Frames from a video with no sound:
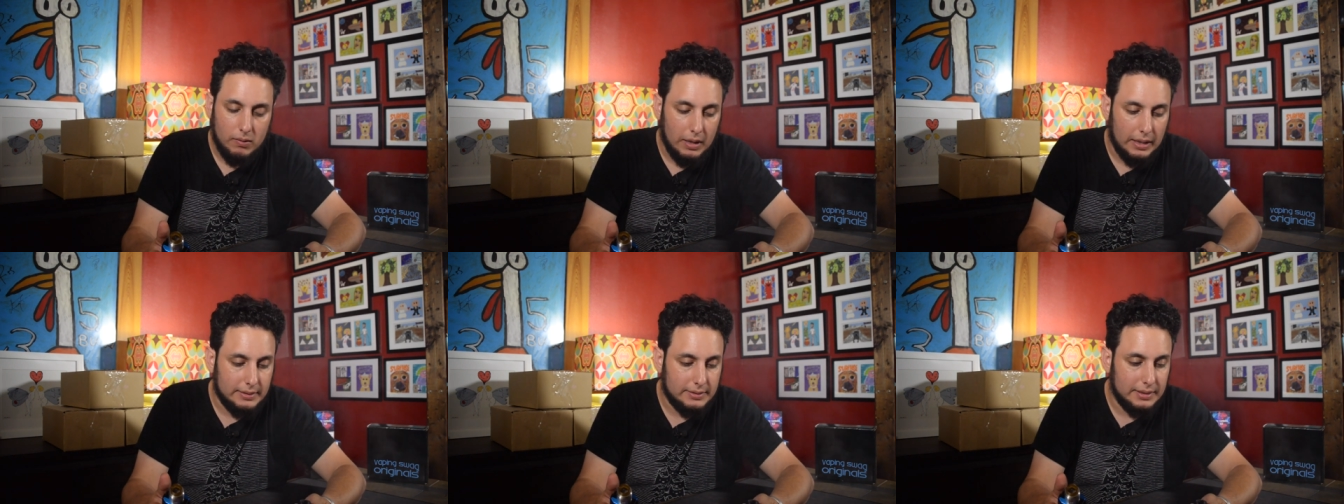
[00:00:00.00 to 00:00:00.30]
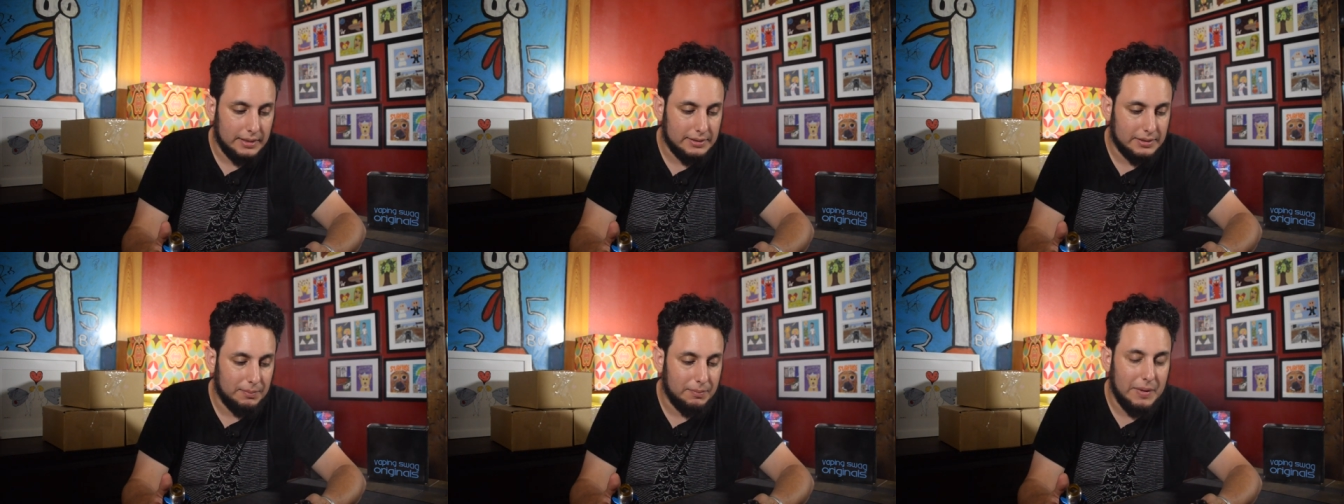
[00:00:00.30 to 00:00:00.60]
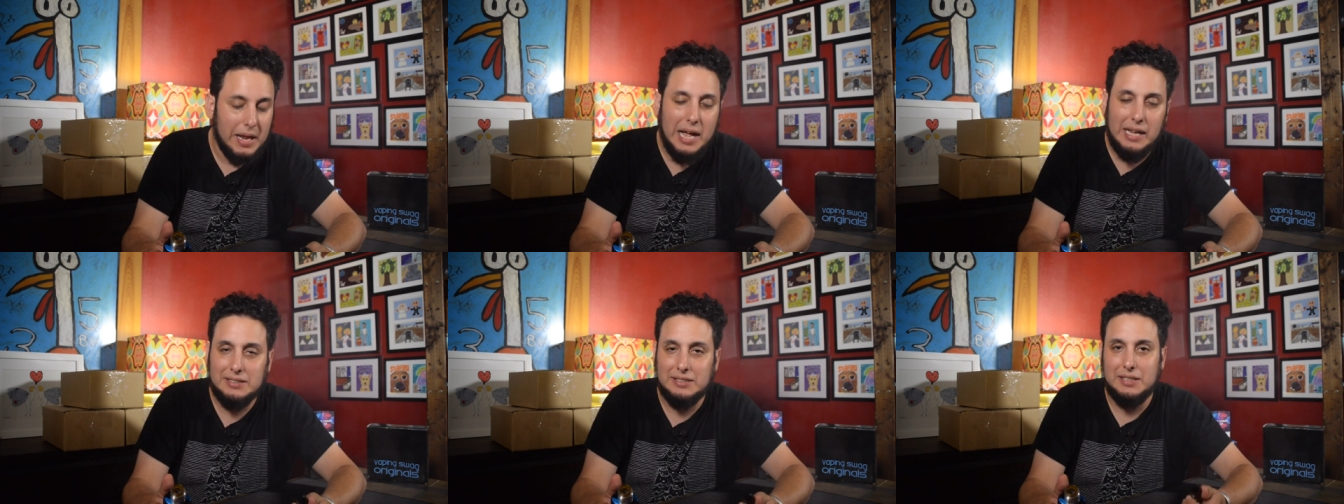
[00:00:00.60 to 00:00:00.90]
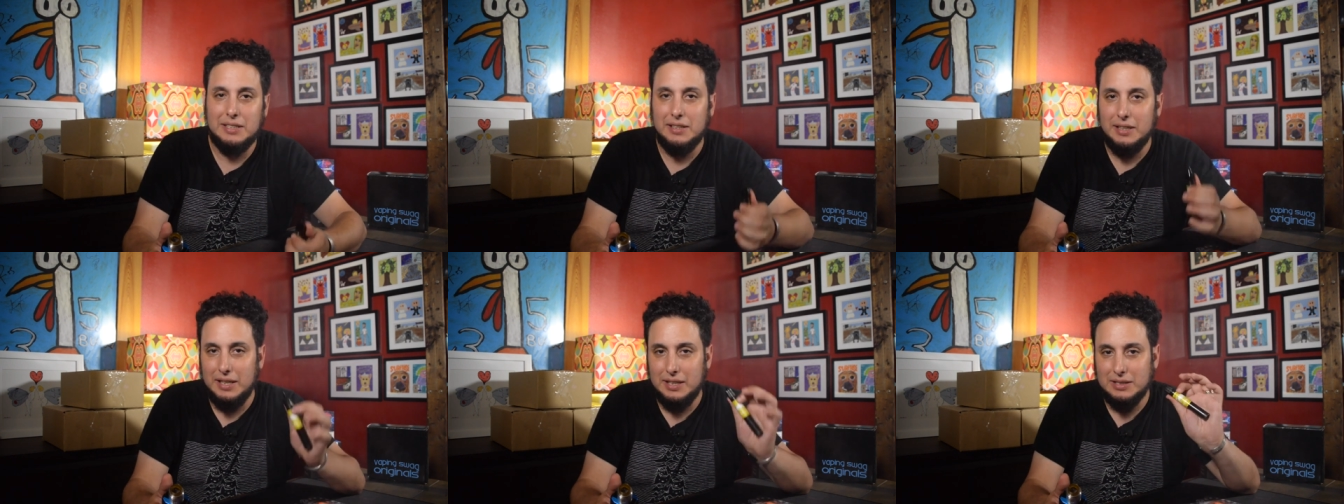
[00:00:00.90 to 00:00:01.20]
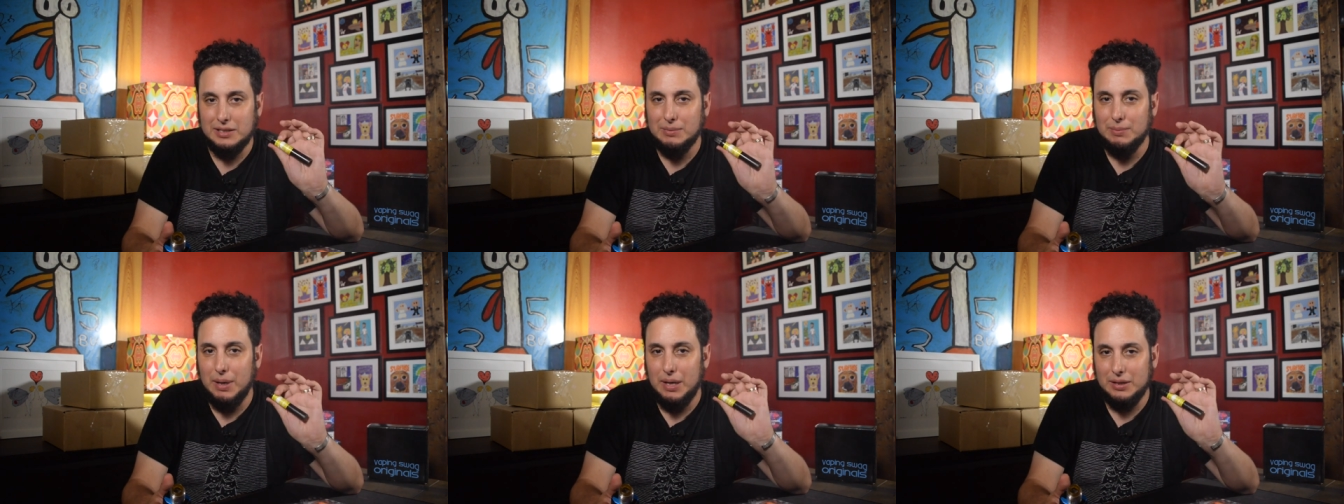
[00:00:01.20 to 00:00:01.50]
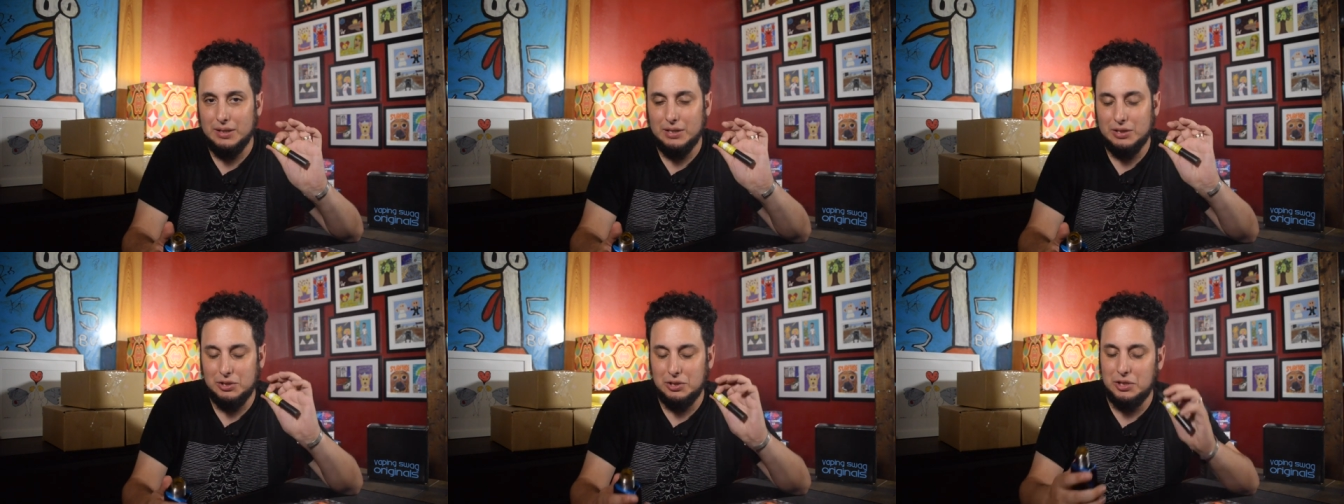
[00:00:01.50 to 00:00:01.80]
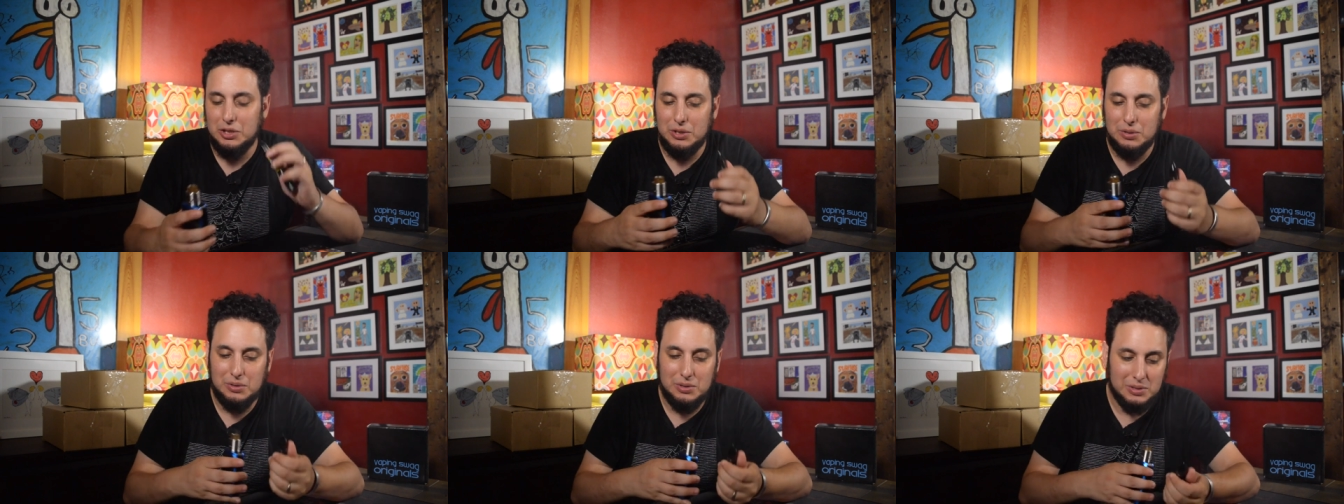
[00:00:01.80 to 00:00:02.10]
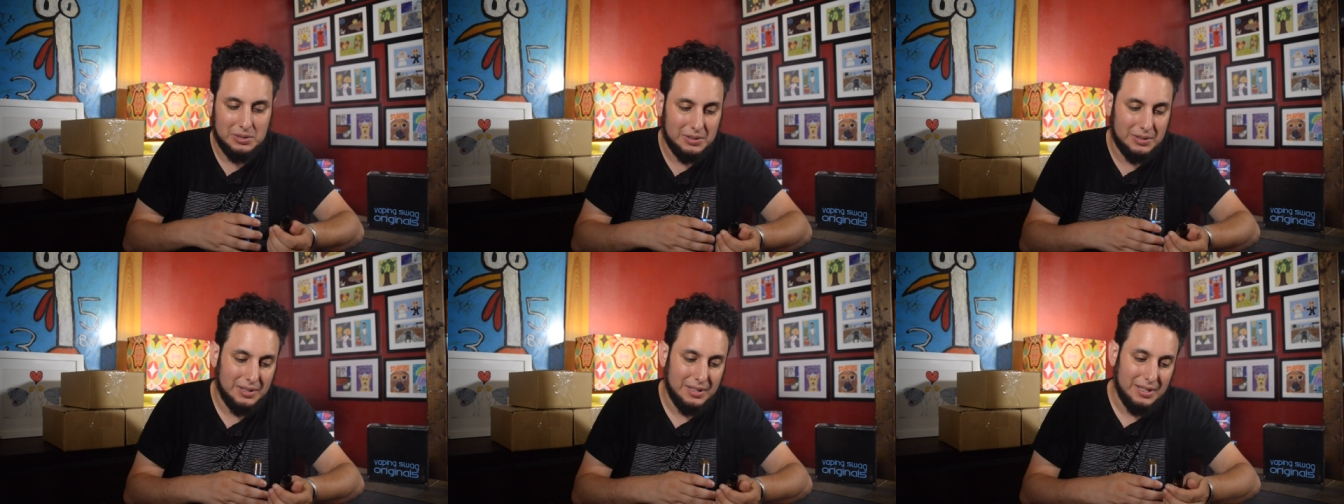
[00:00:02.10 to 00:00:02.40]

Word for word: I said some nasty things about this juice.